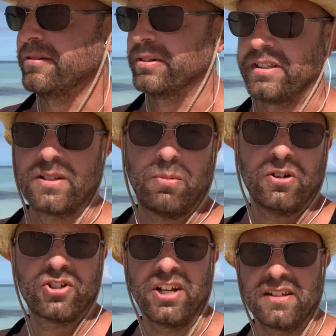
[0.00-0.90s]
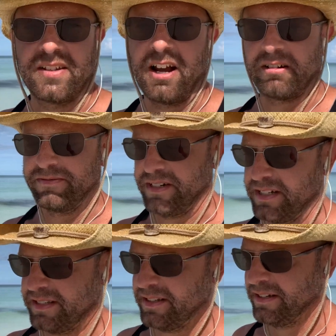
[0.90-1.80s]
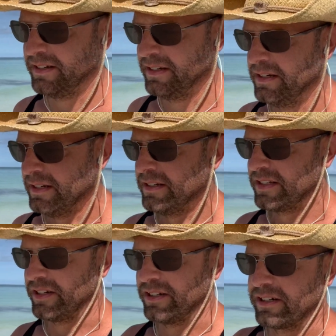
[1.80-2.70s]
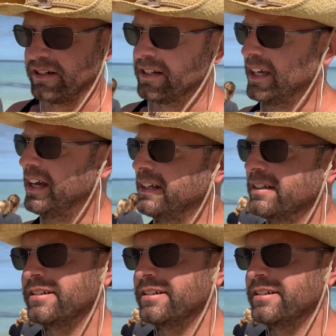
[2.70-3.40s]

with this Pulse Chain sacrifice. So you're gonna get,